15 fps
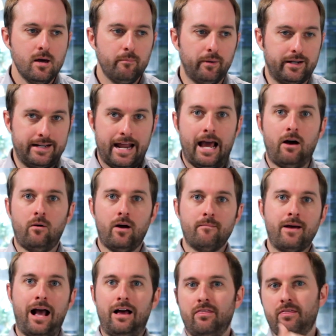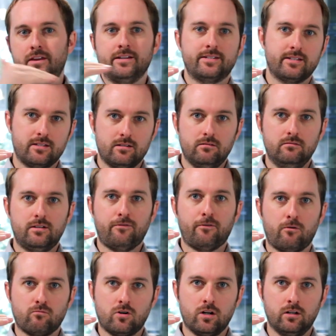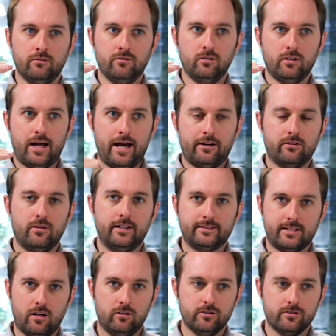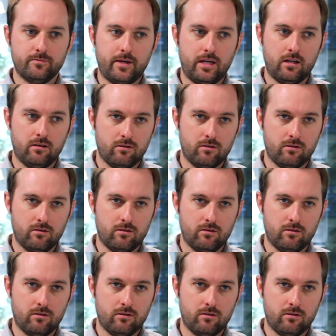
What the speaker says: But now I'm at this different rung of the ladder that tells me